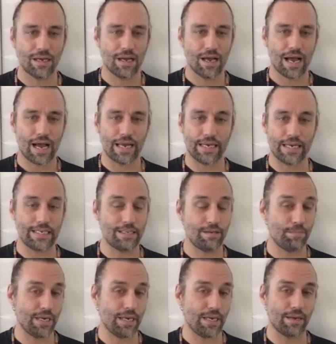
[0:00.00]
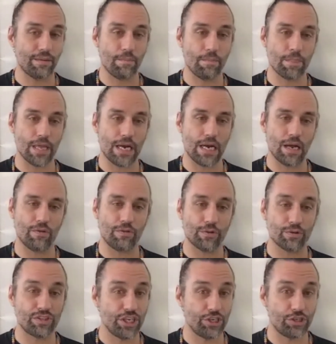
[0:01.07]
I need to be, their
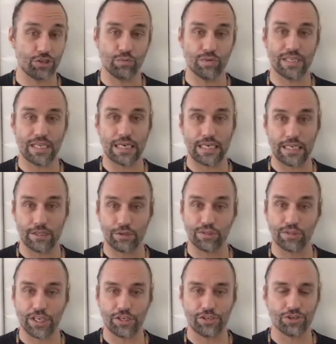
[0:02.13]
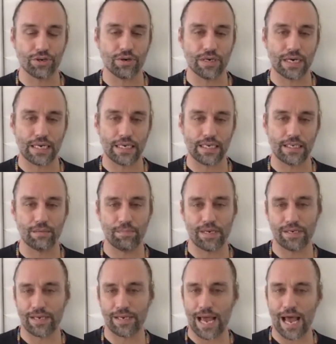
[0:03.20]
teacher when they need their teacher, and I need to be
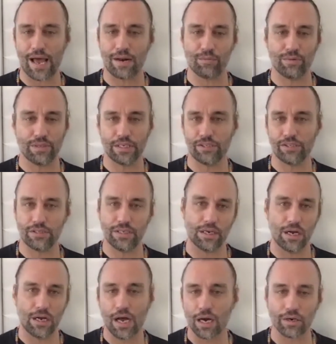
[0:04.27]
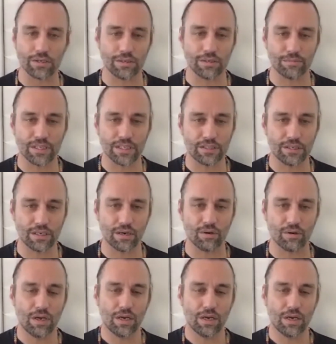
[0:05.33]
dad when they just need a hug or something too.